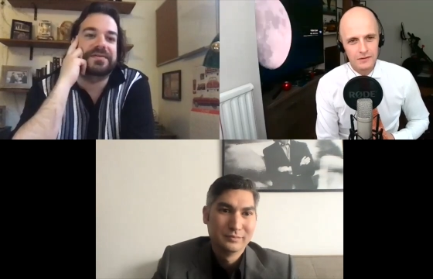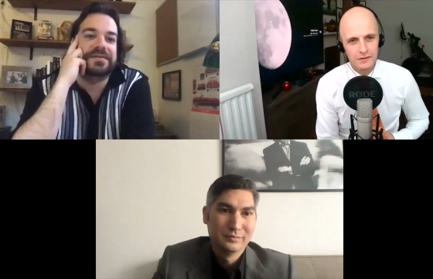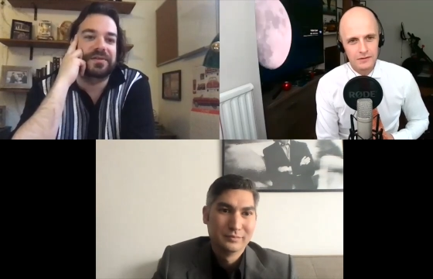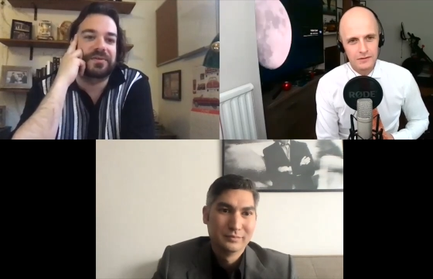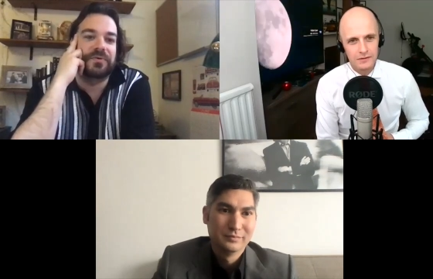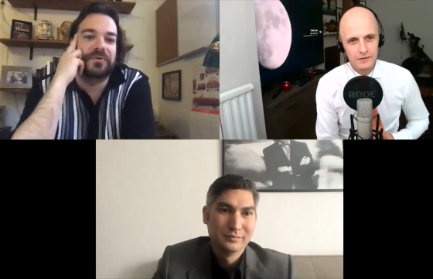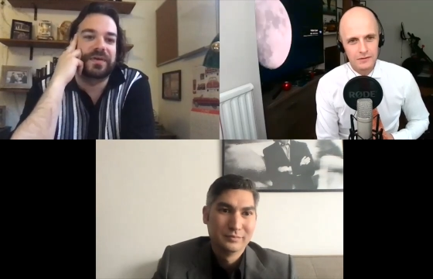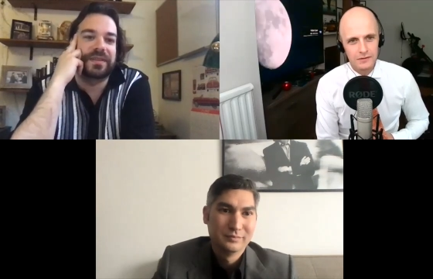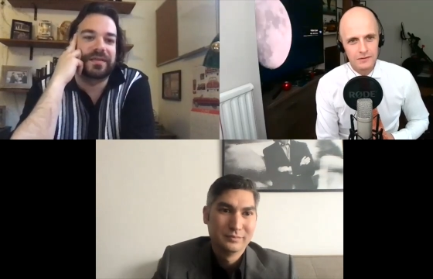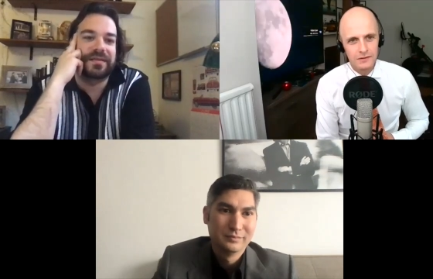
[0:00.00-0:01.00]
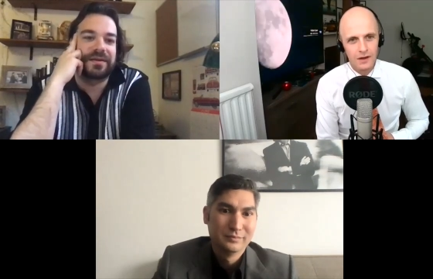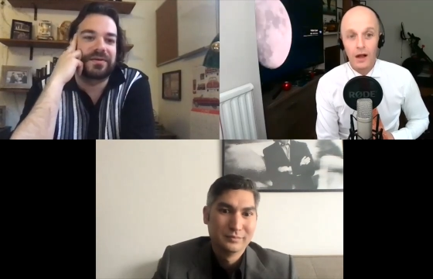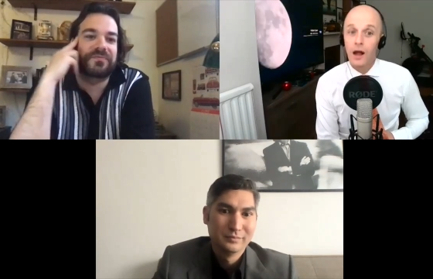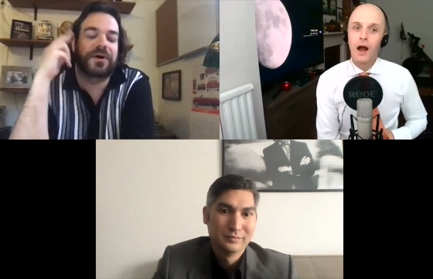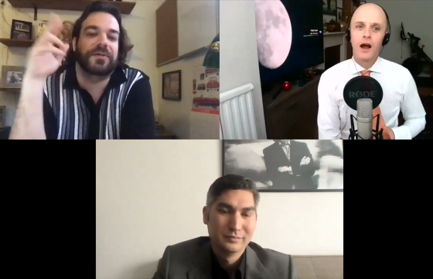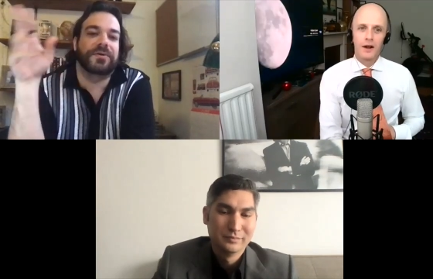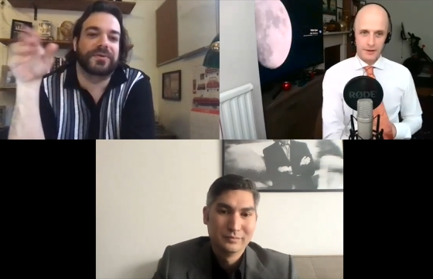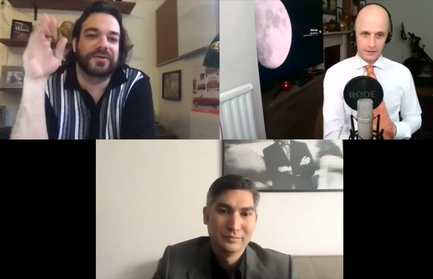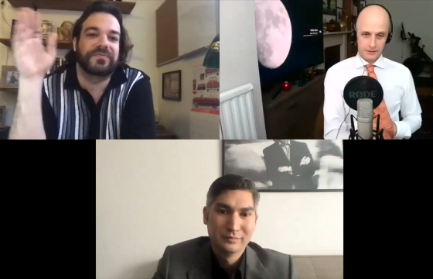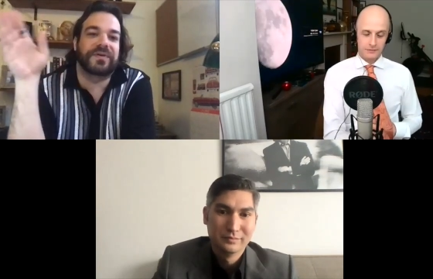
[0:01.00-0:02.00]
Speaker 1: another movie that, you know,
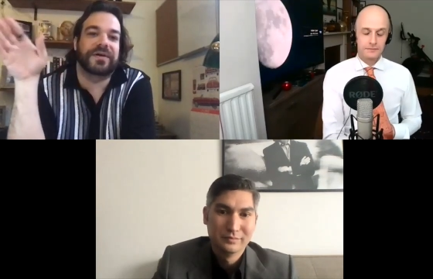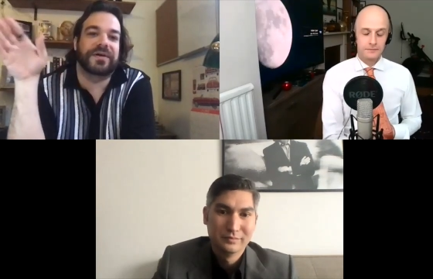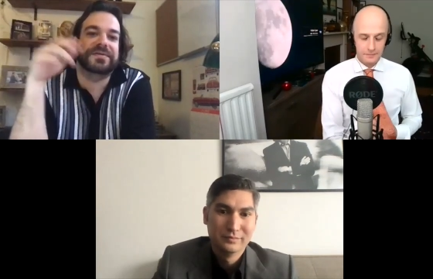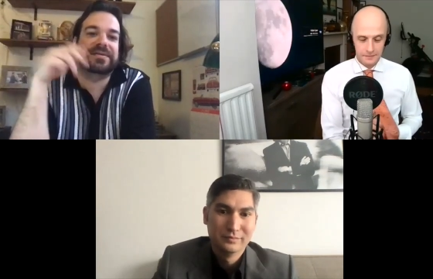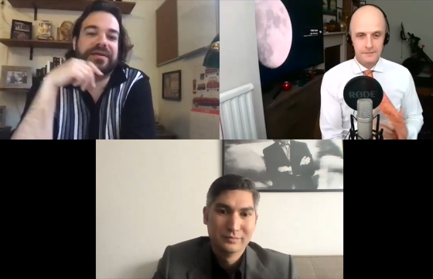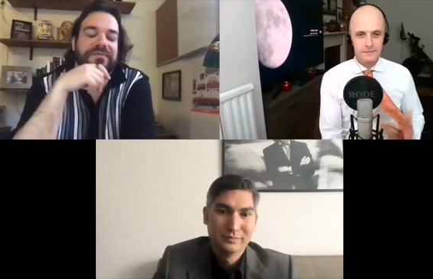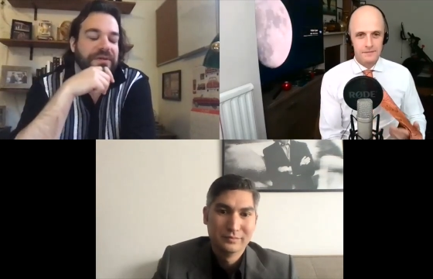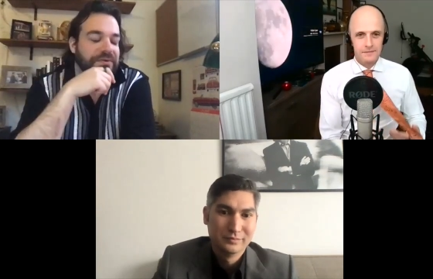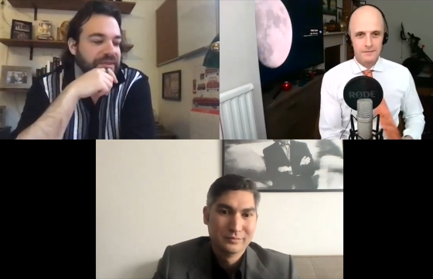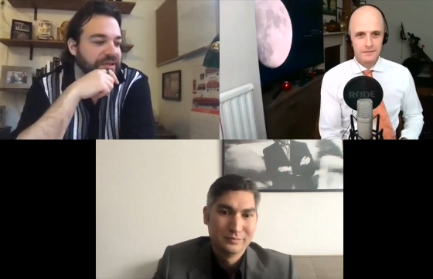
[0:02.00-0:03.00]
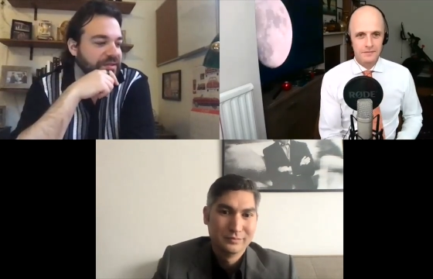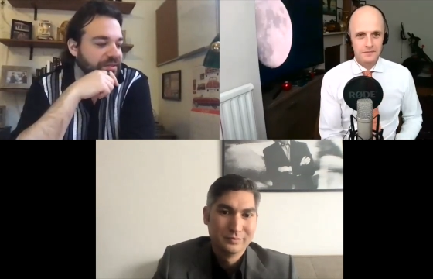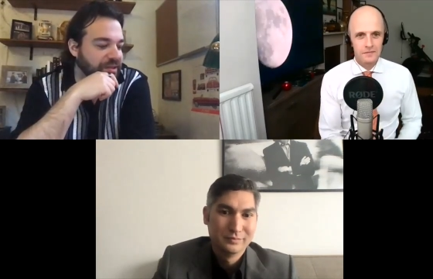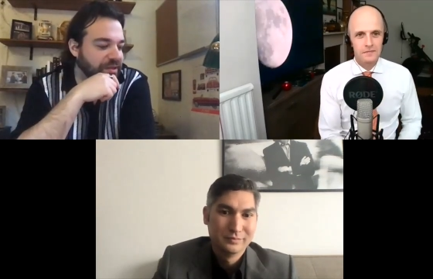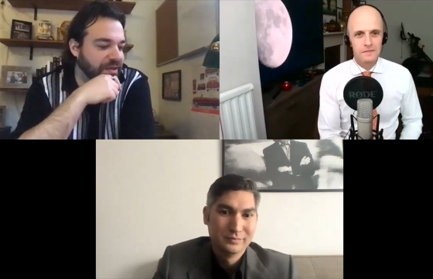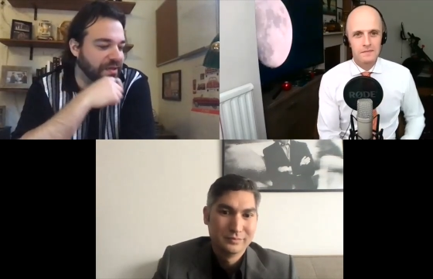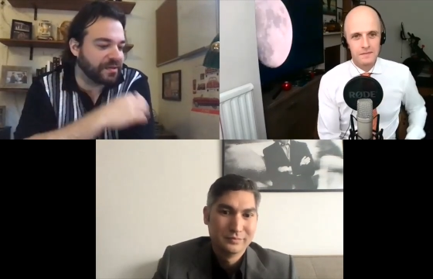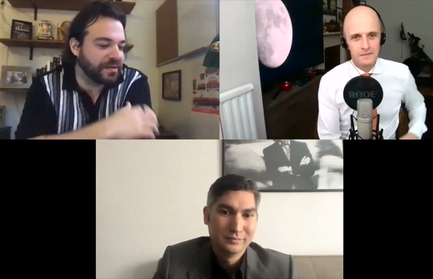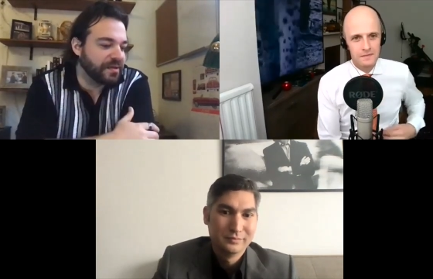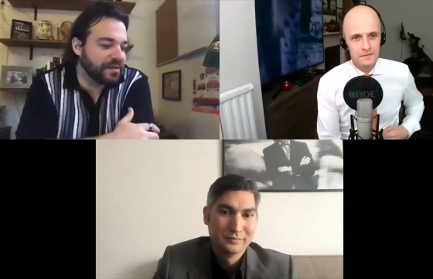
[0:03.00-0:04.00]
followed Goodfellas, kind of following the the uh,
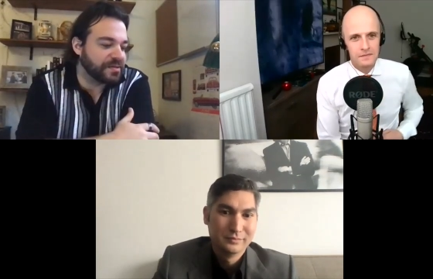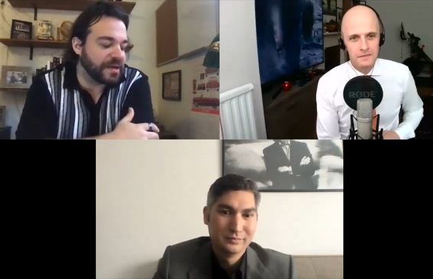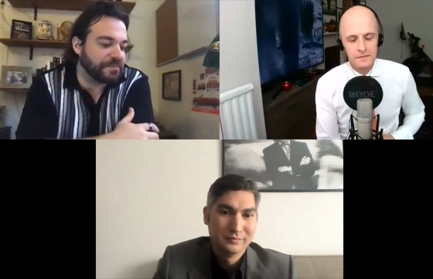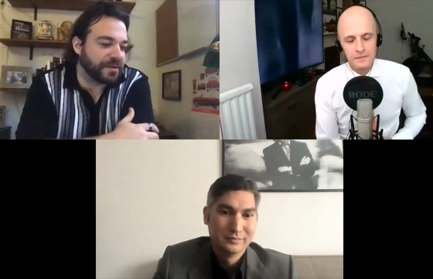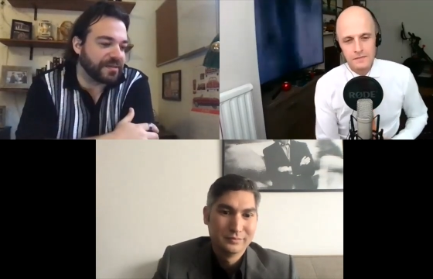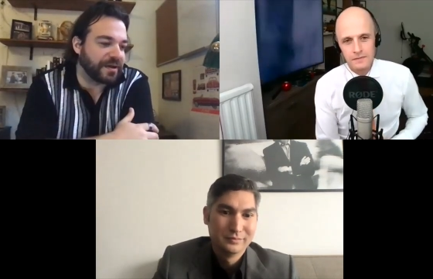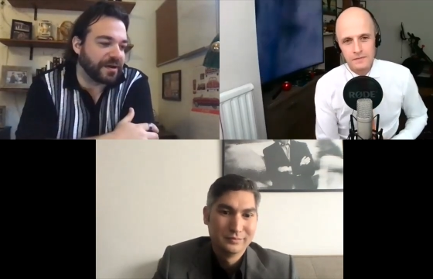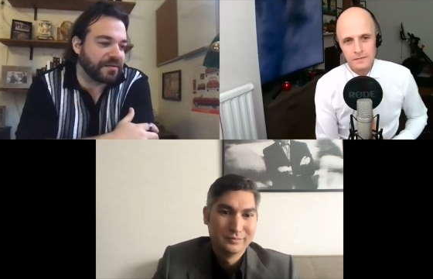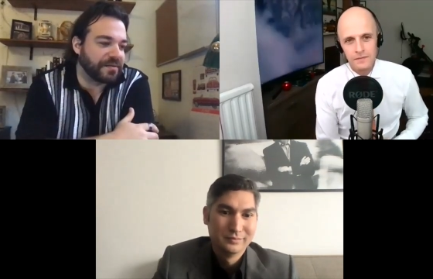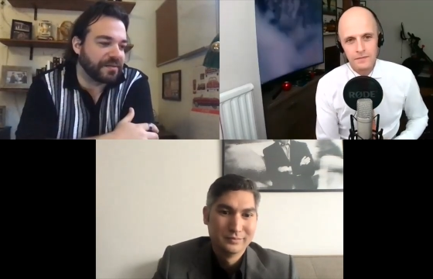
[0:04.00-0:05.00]
template there.